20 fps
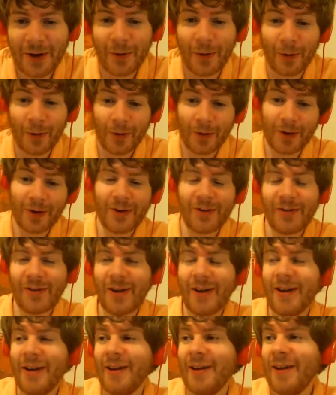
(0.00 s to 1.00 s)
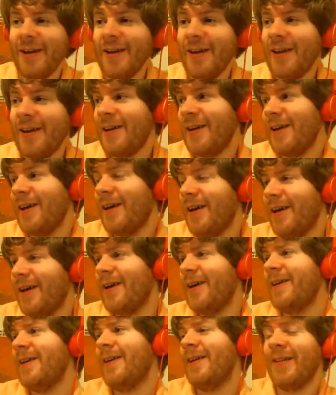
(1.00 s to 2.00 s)
horror is the
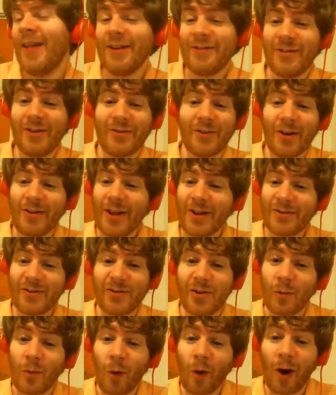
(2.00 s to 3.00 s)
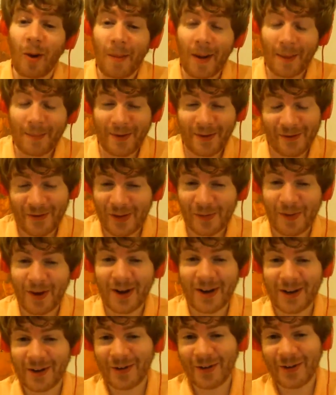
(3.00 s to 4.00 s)
and that's just the warm up for the body horror